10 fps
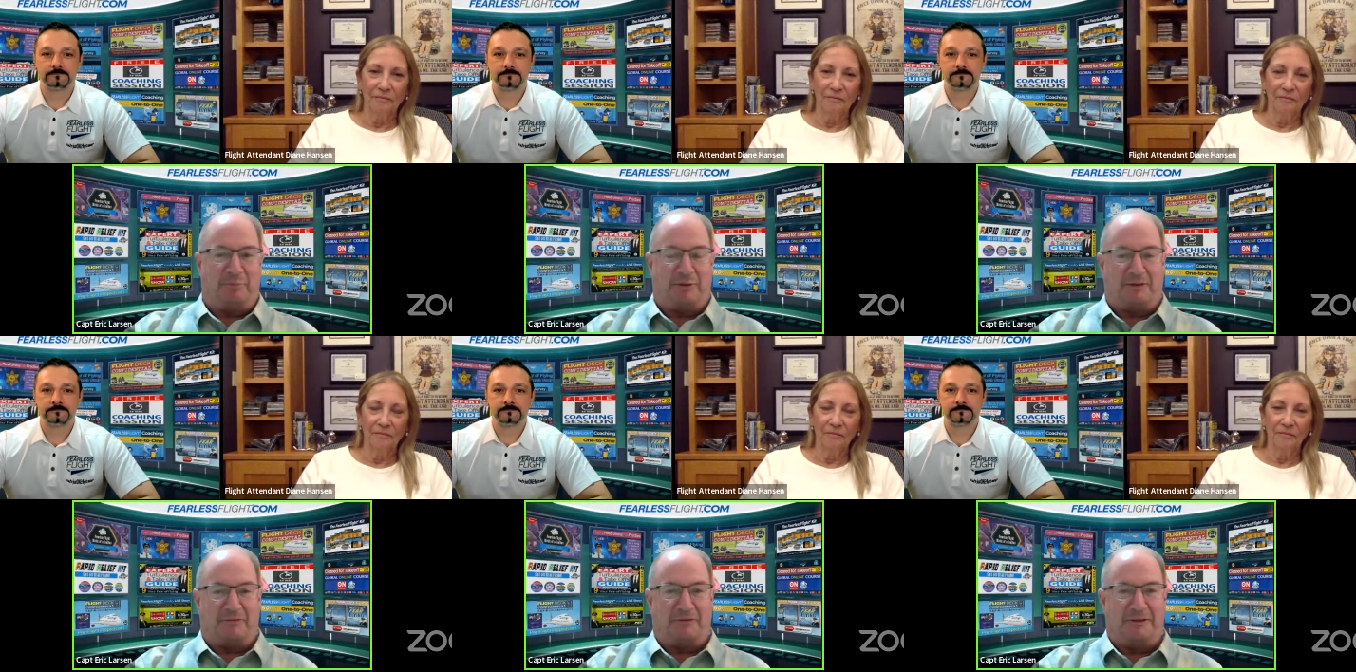Speaker 1: put
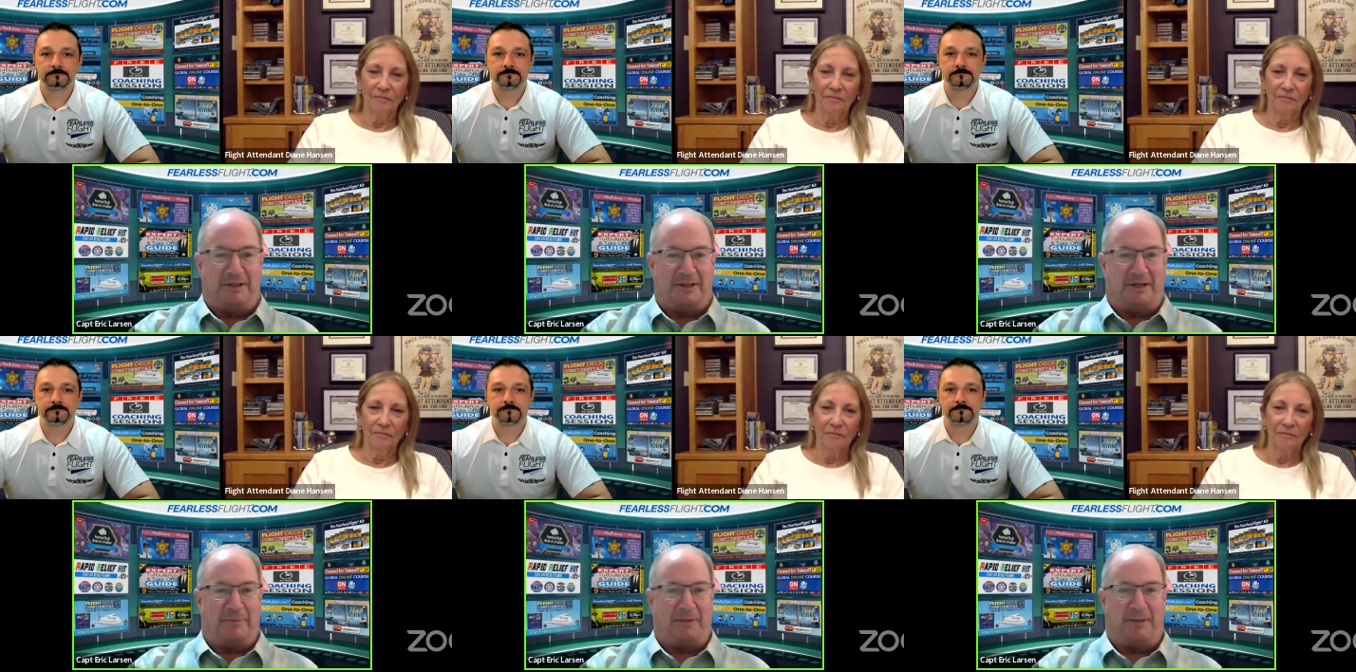their foot down
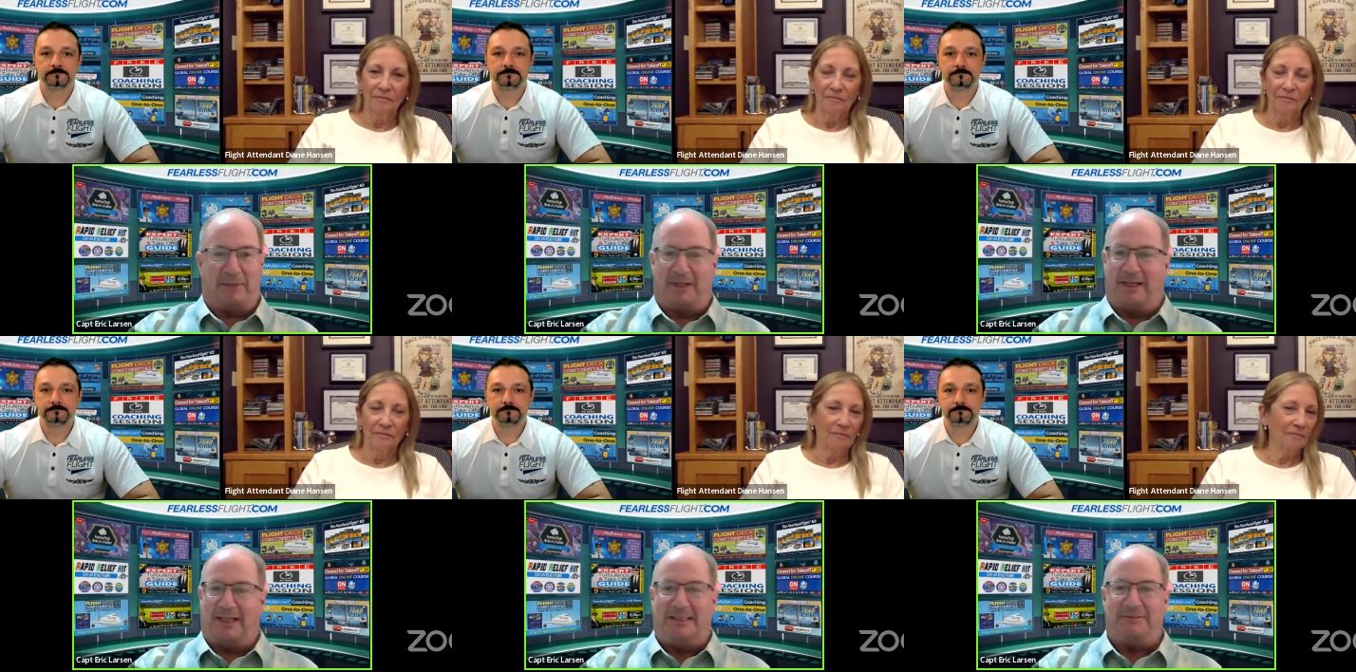on it, but but
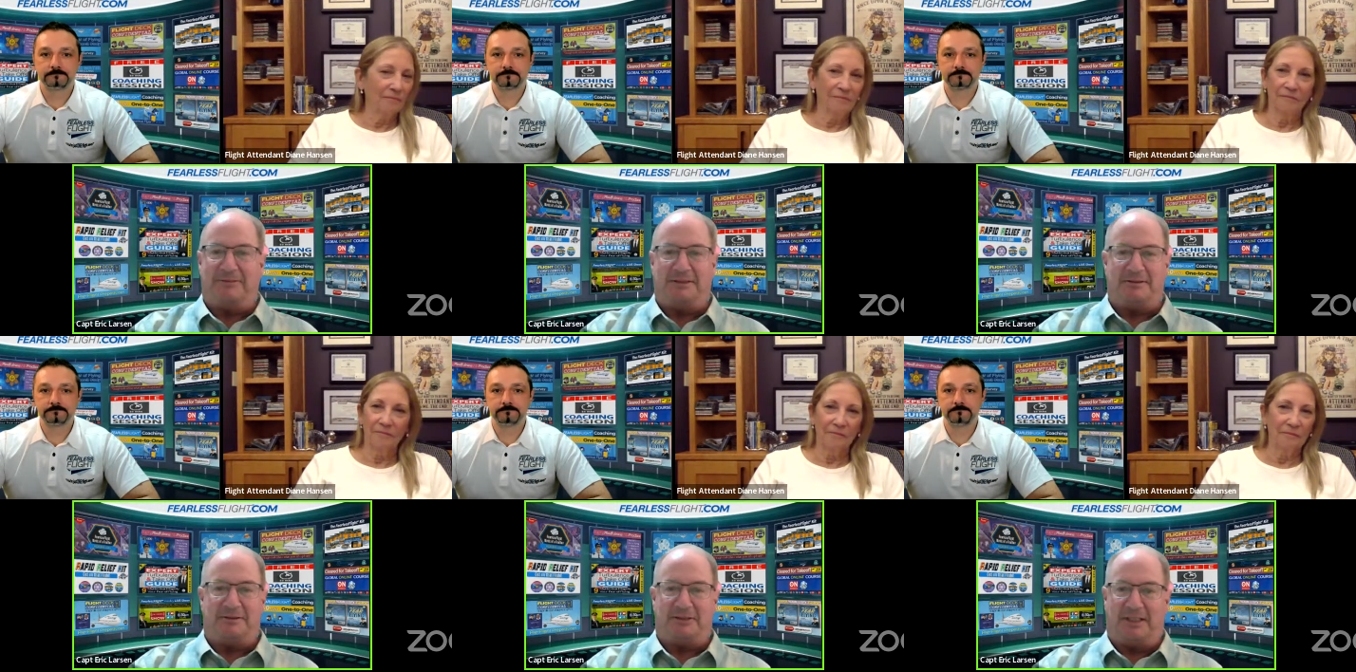I haven't
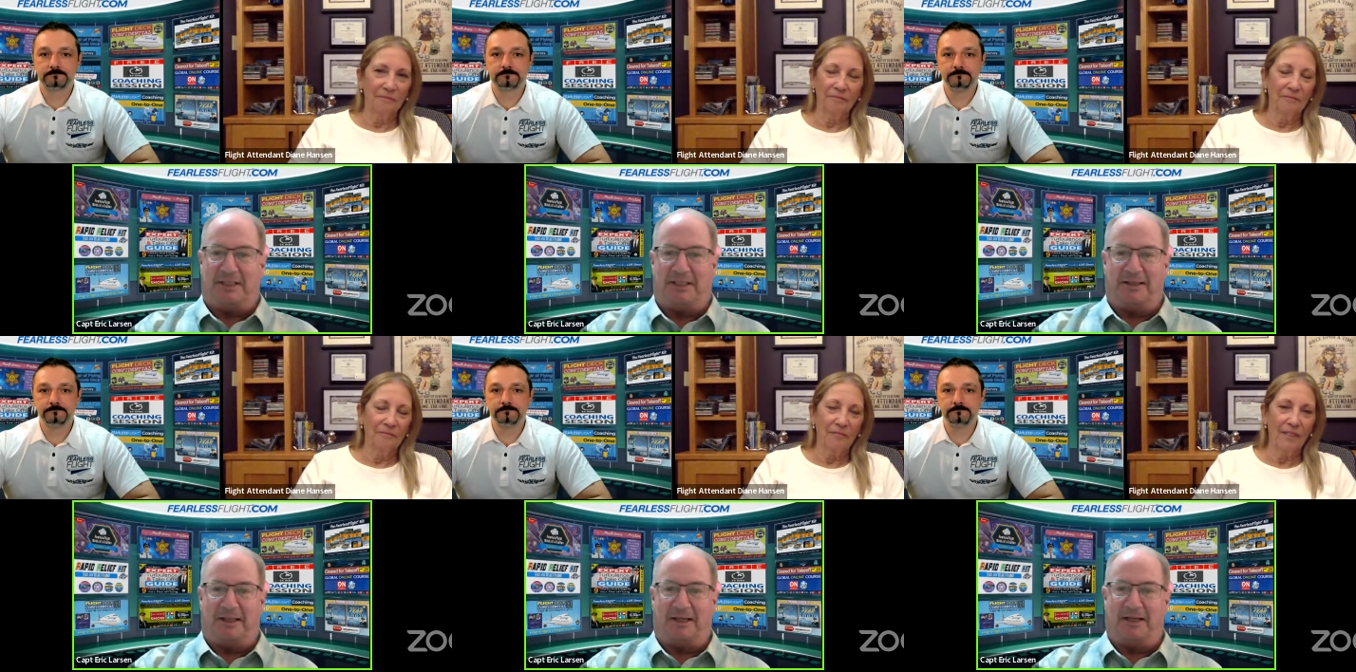seen anything